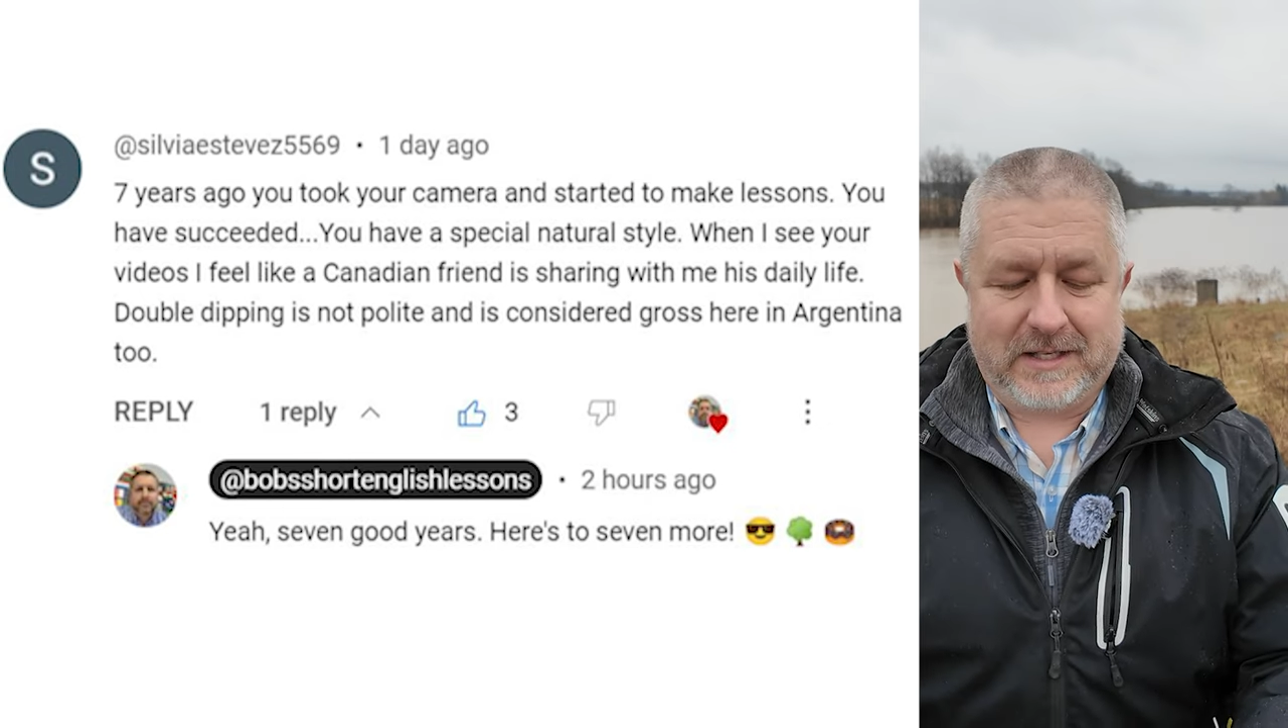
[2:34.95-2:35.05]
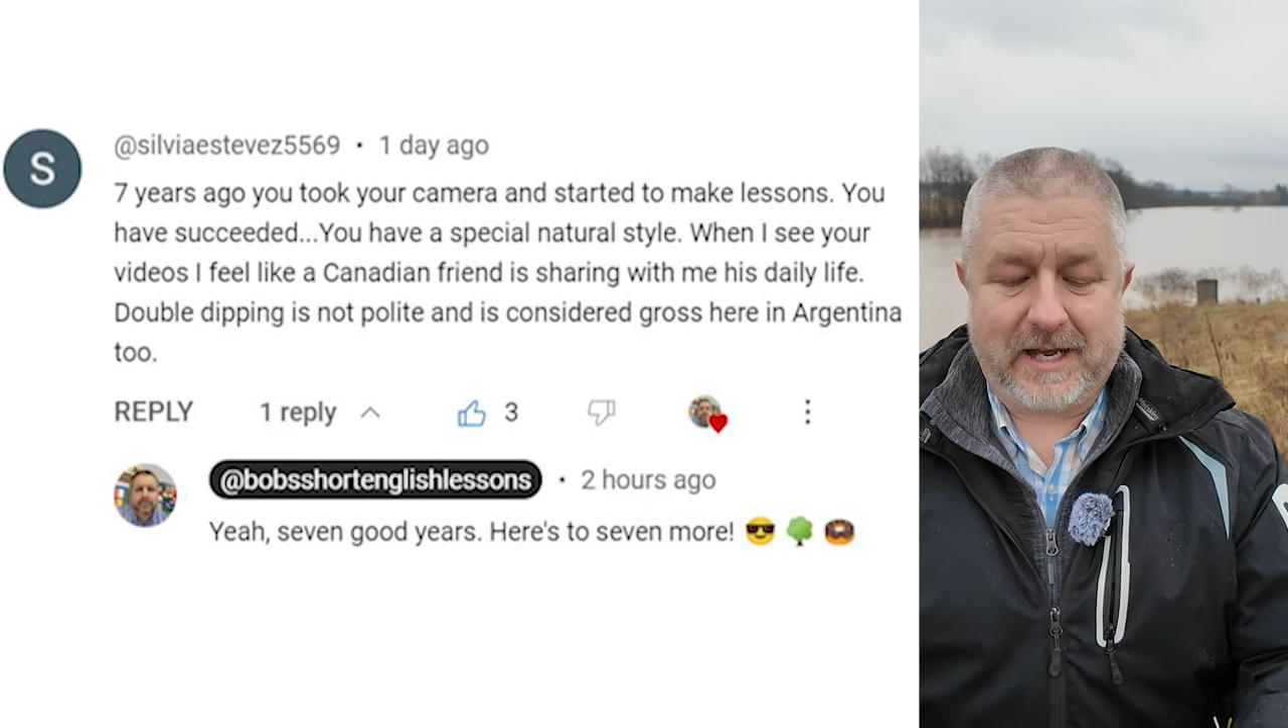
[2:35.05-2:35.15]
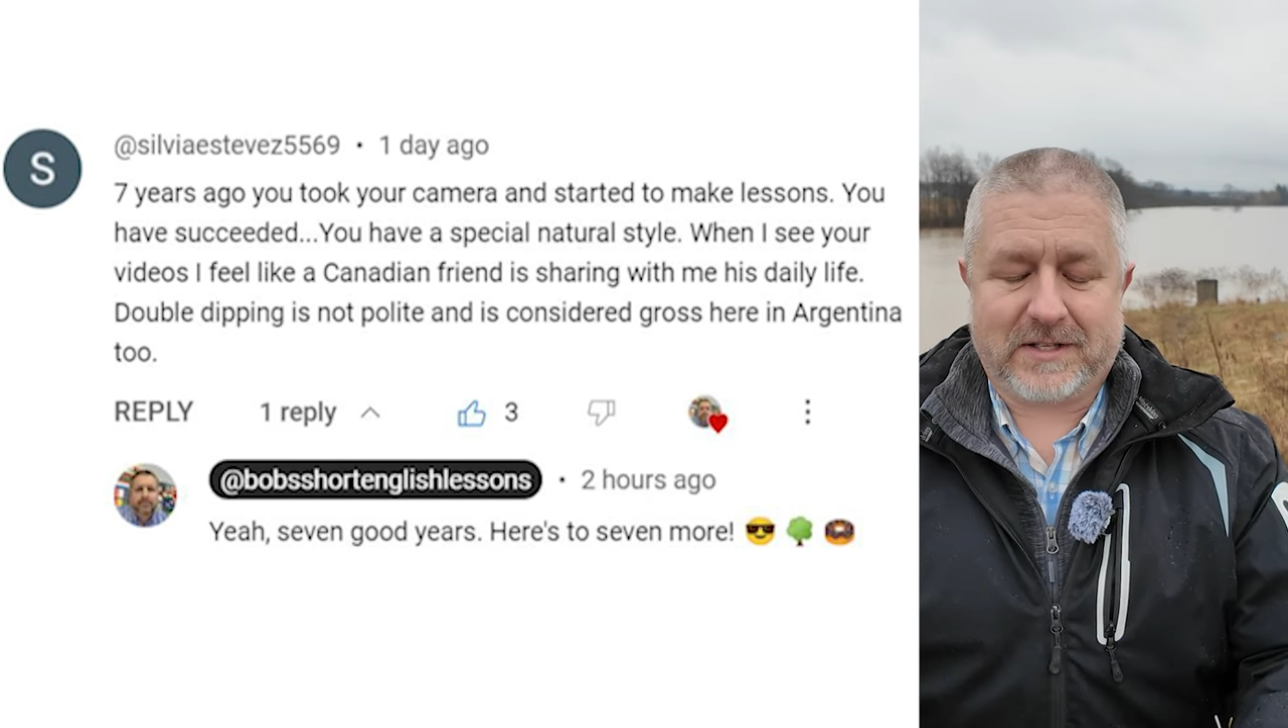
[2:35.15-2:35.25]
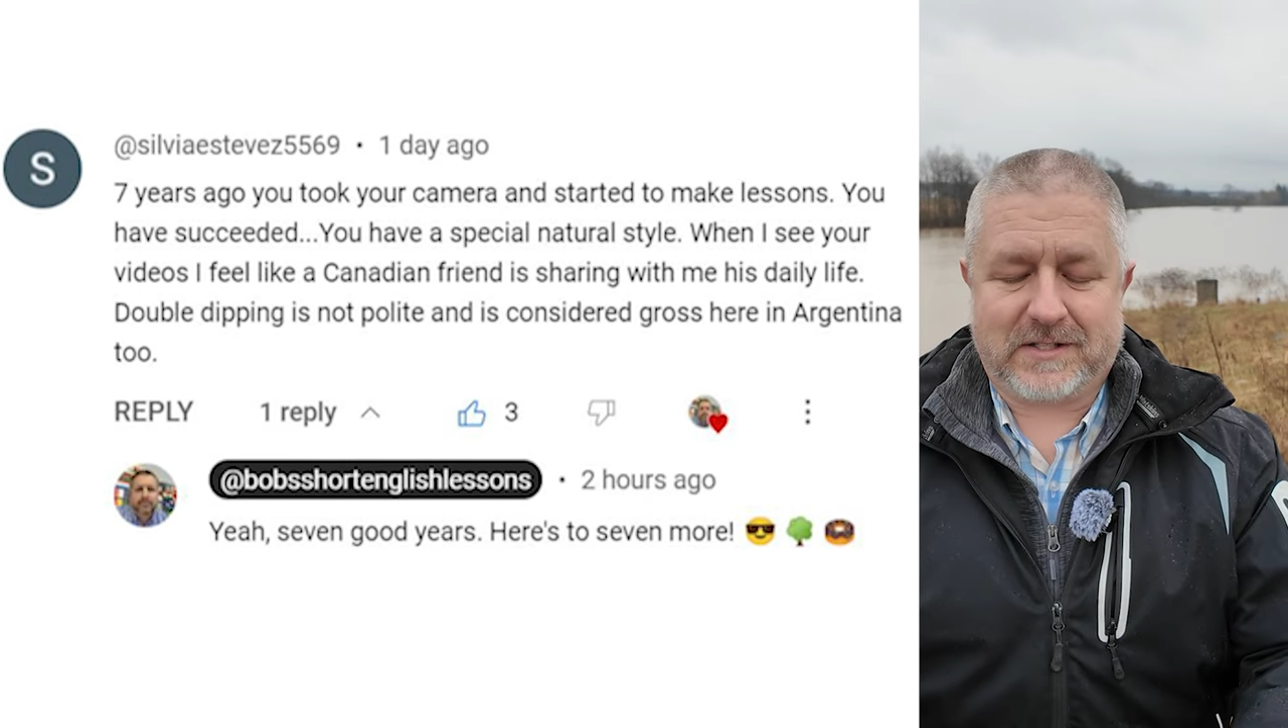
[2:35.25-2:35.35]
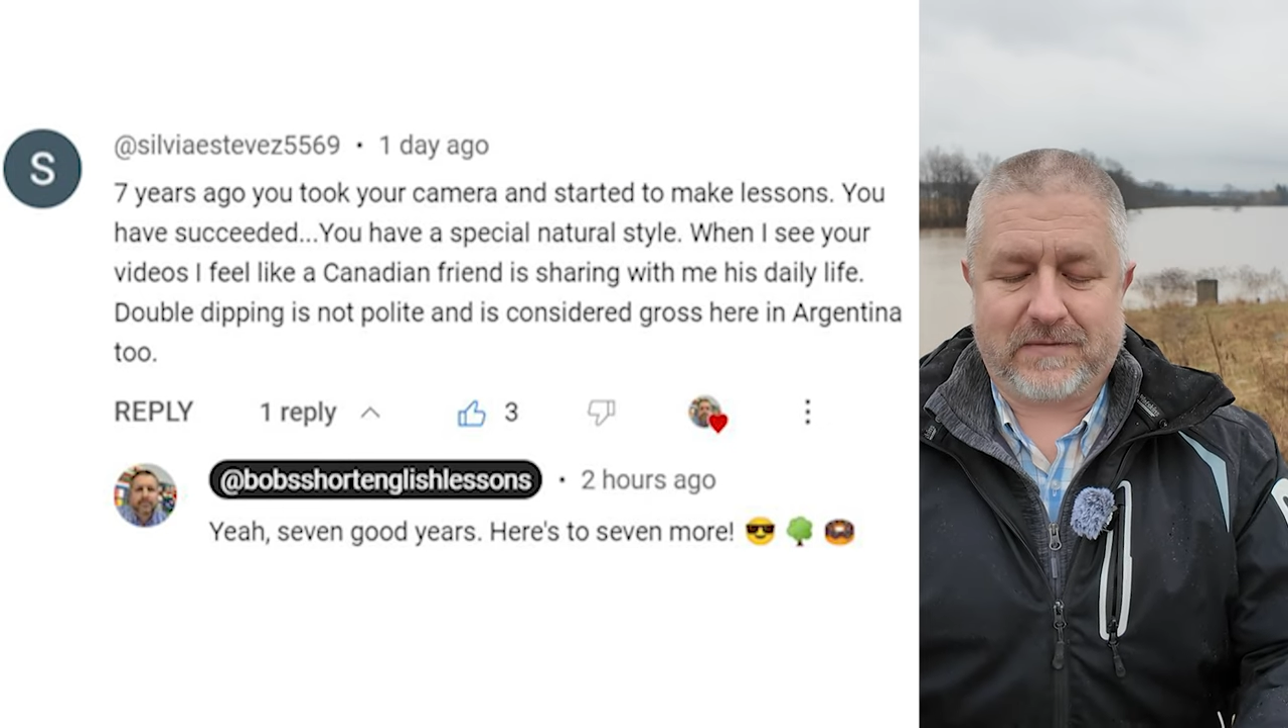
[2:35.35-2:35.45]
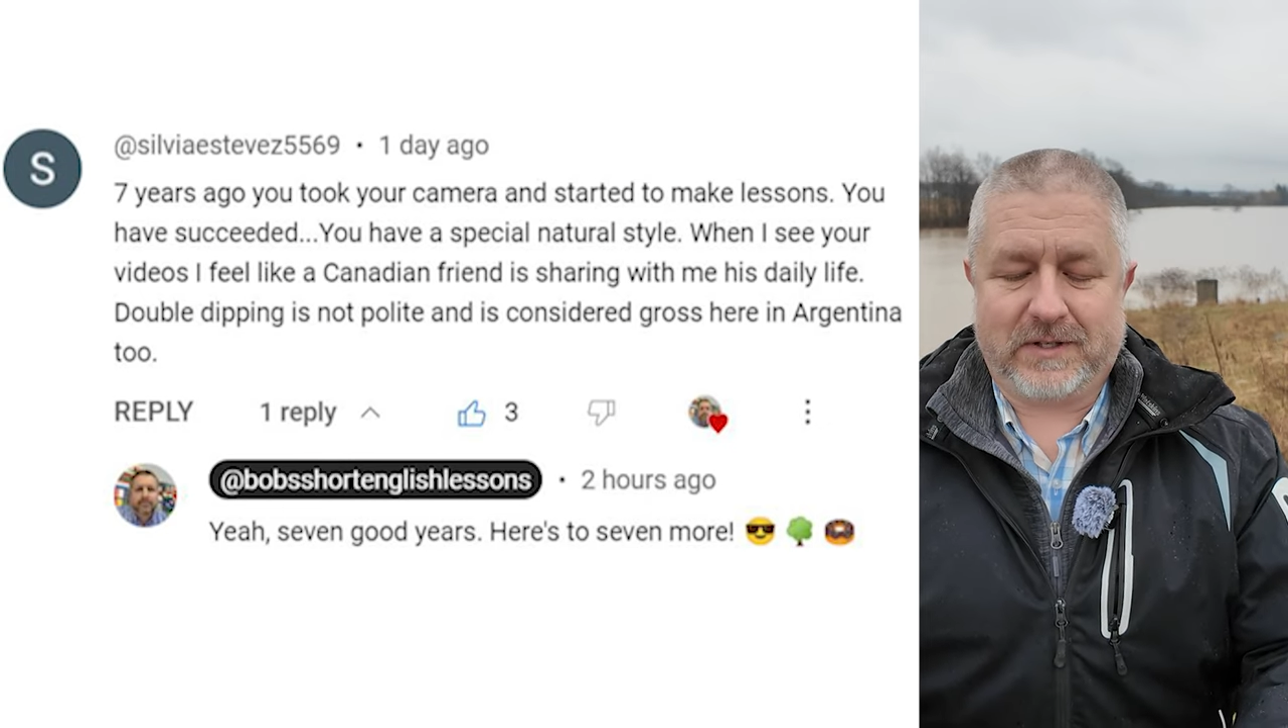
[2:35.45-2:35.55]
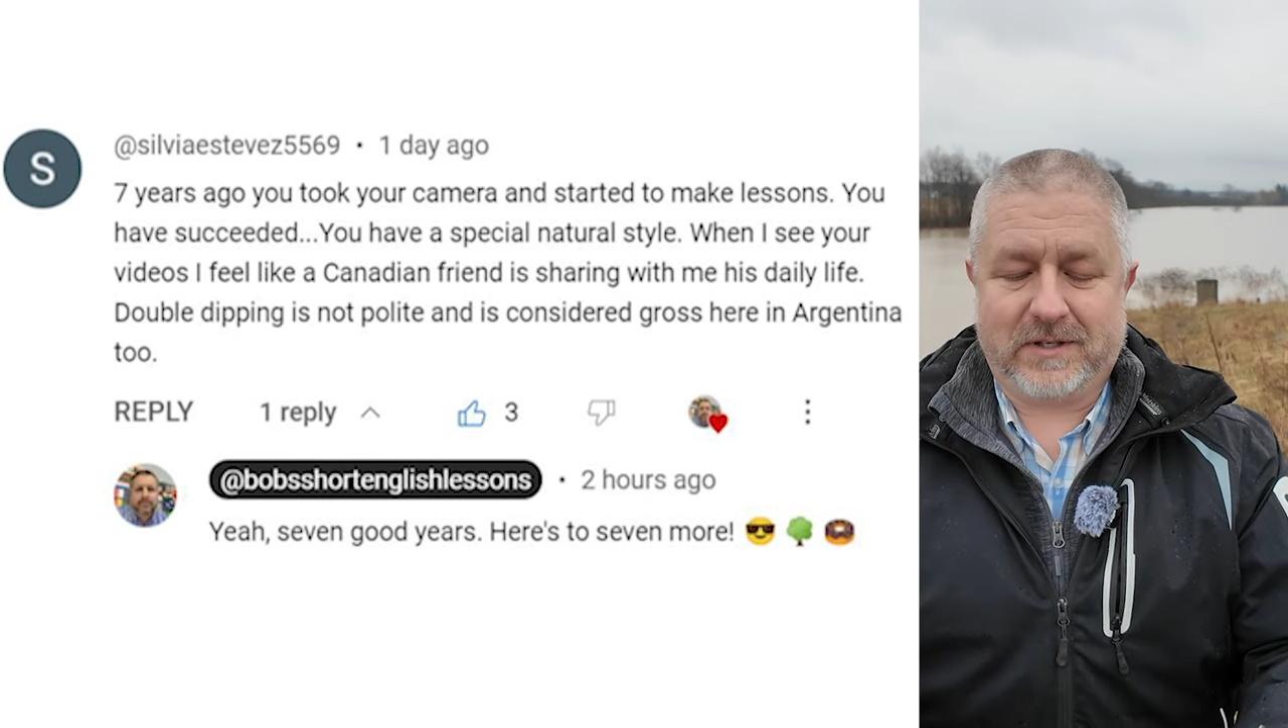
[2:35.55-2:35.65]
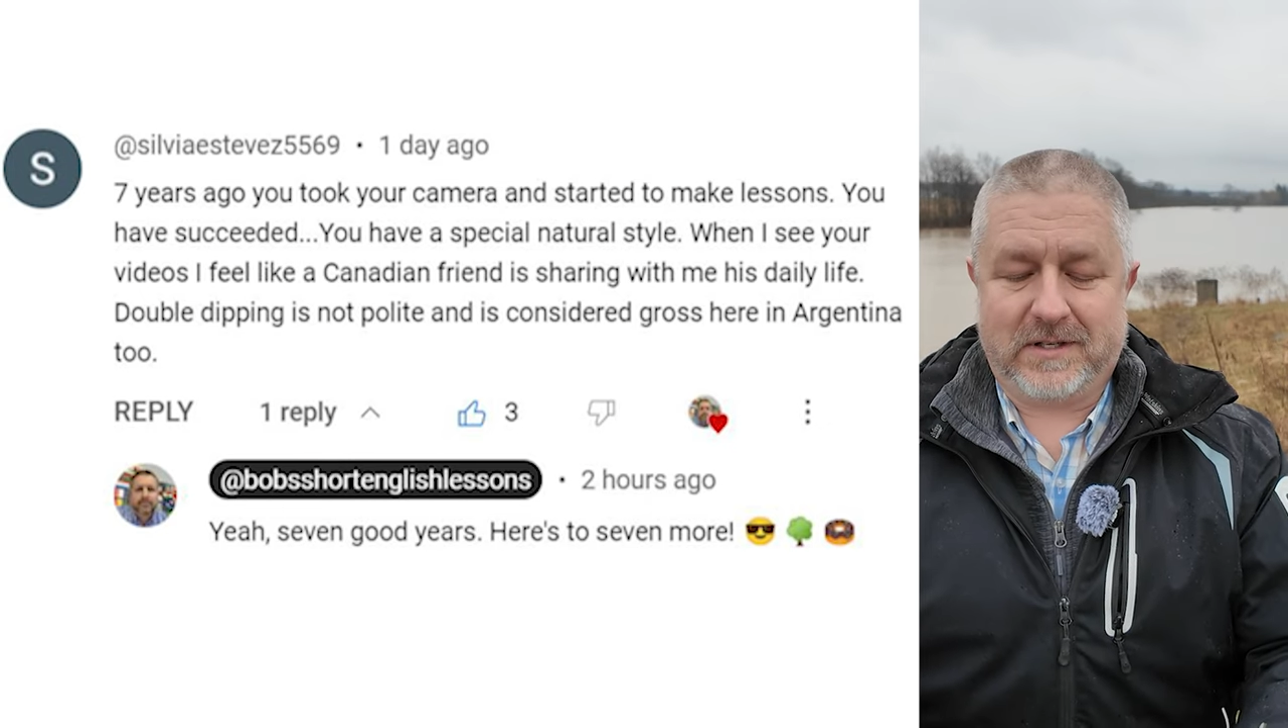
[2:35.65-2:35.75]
Yeah, seven